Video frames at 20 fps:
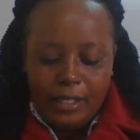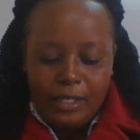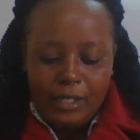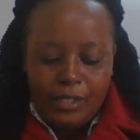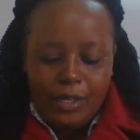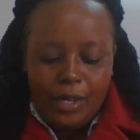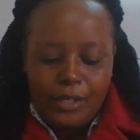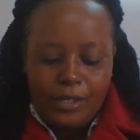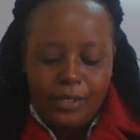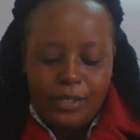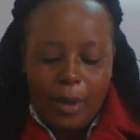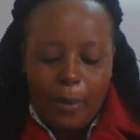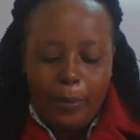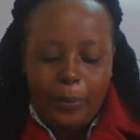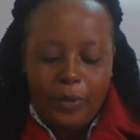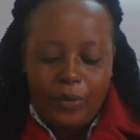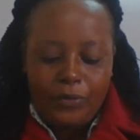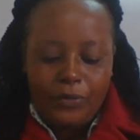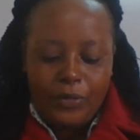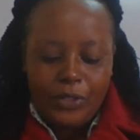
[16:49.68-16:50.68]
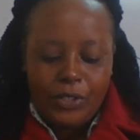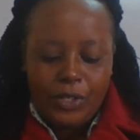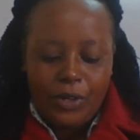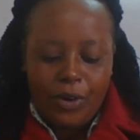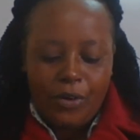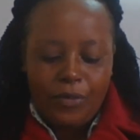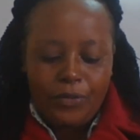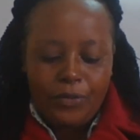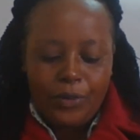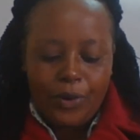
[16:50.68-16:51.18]
is also
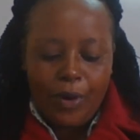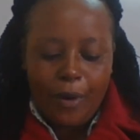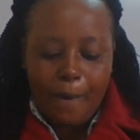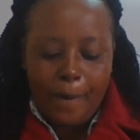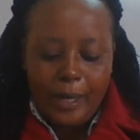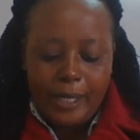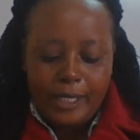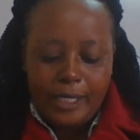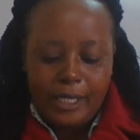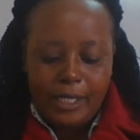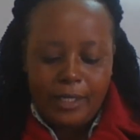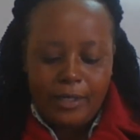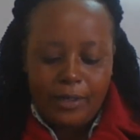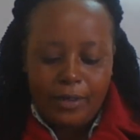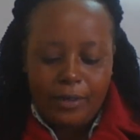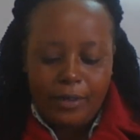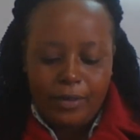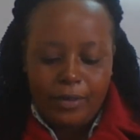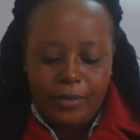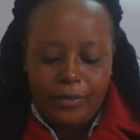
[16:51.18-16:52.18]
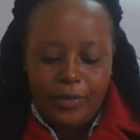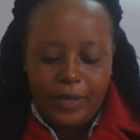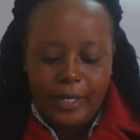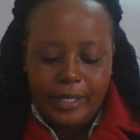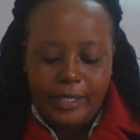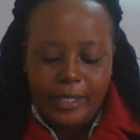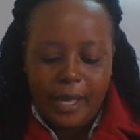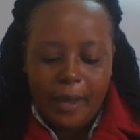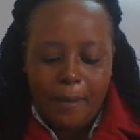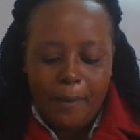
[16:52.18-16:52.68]
provision of raw material. For
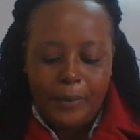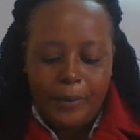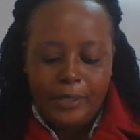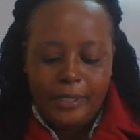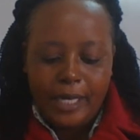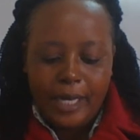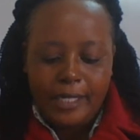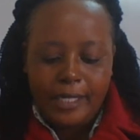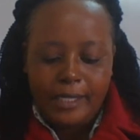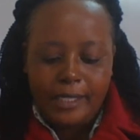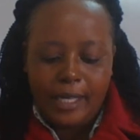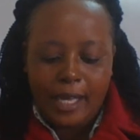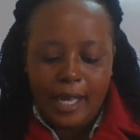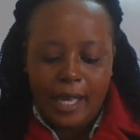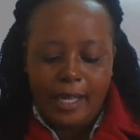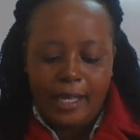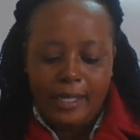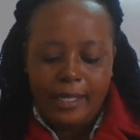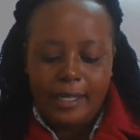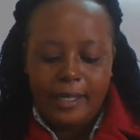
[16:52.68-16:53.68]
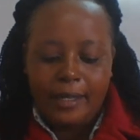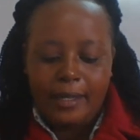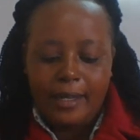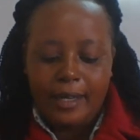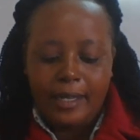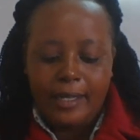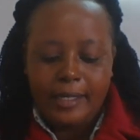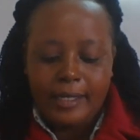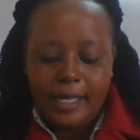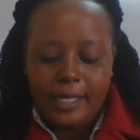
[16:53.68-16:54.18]
example, texture
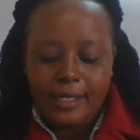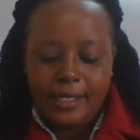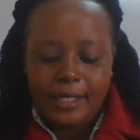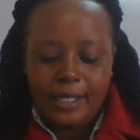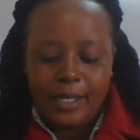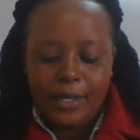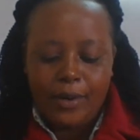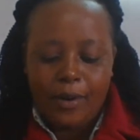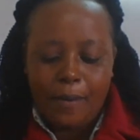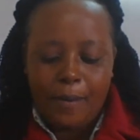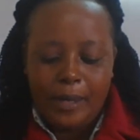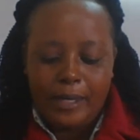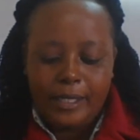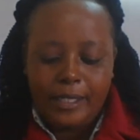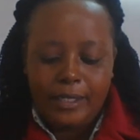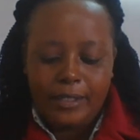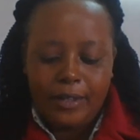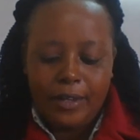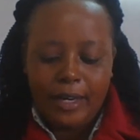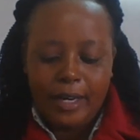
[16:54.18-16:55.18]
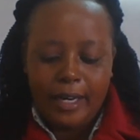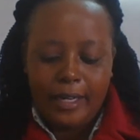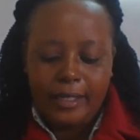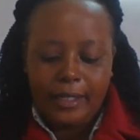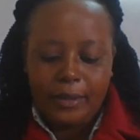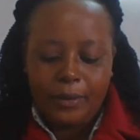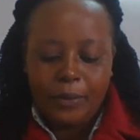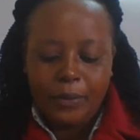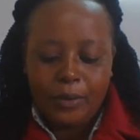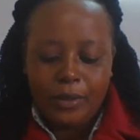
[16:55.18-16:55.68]
industry raw material
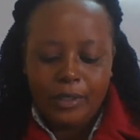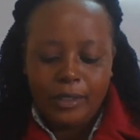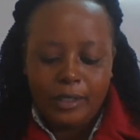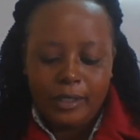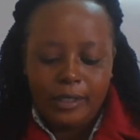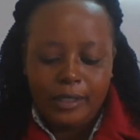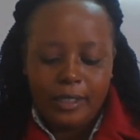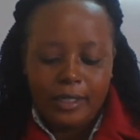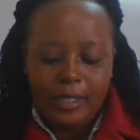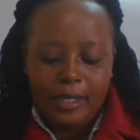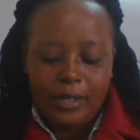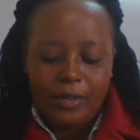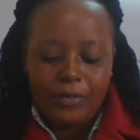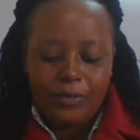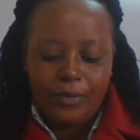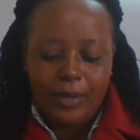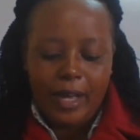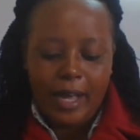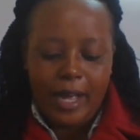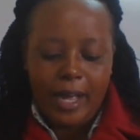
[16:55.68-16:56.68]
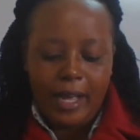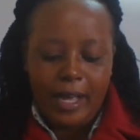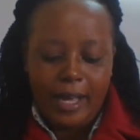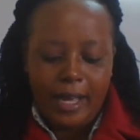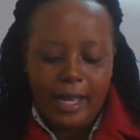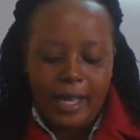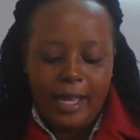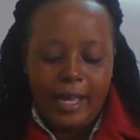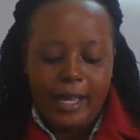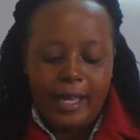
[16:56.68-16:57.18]
like wool,
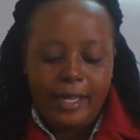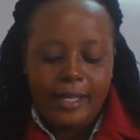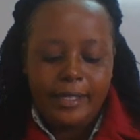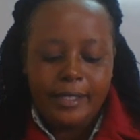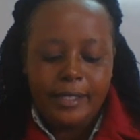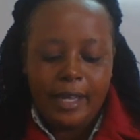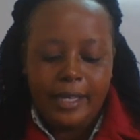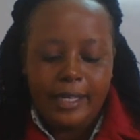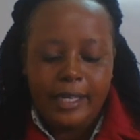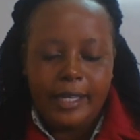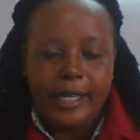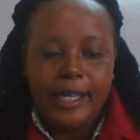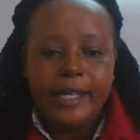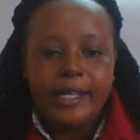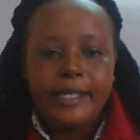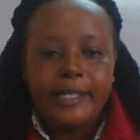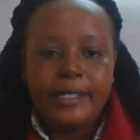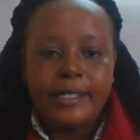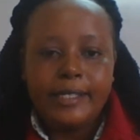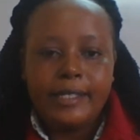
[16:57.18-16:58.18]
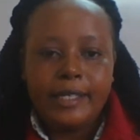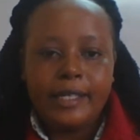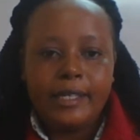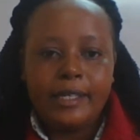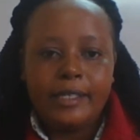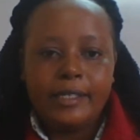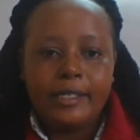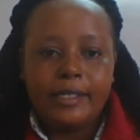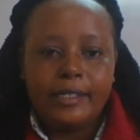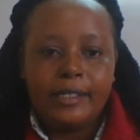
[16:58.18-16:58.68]
fur, eggs, and
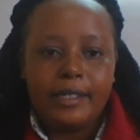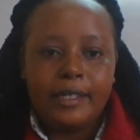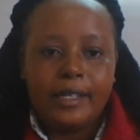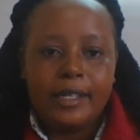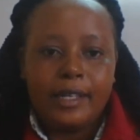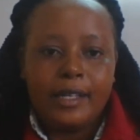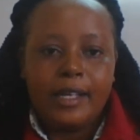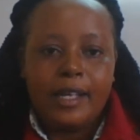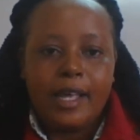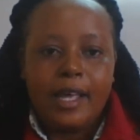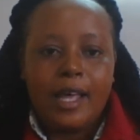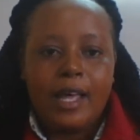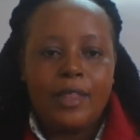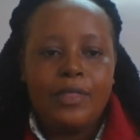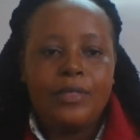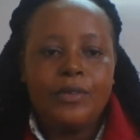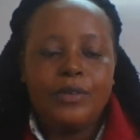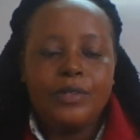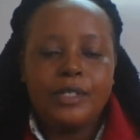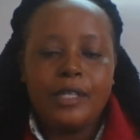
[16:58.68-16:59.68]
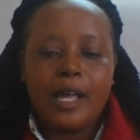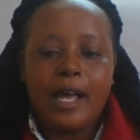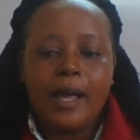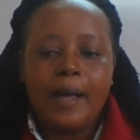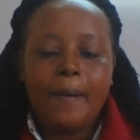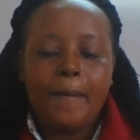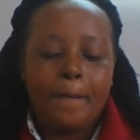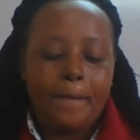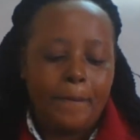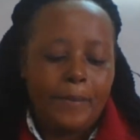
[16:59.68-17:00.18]
skins. Those
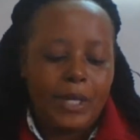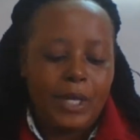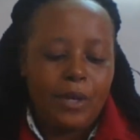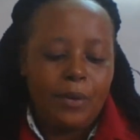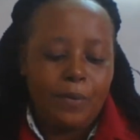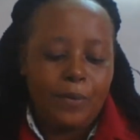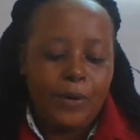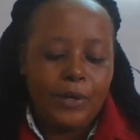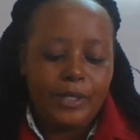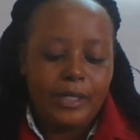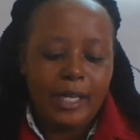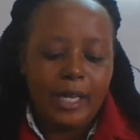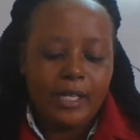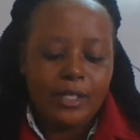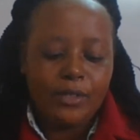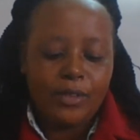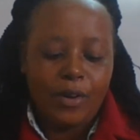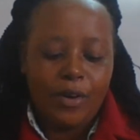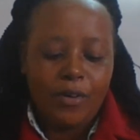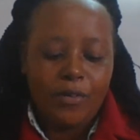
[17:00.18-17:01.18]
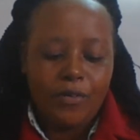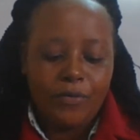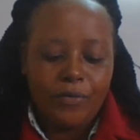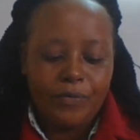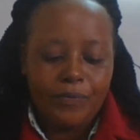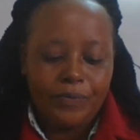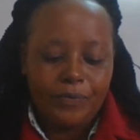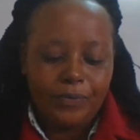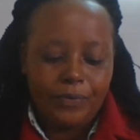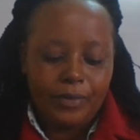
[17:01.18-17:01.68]
are importance
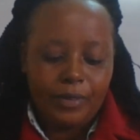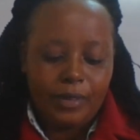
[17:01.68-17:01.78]
of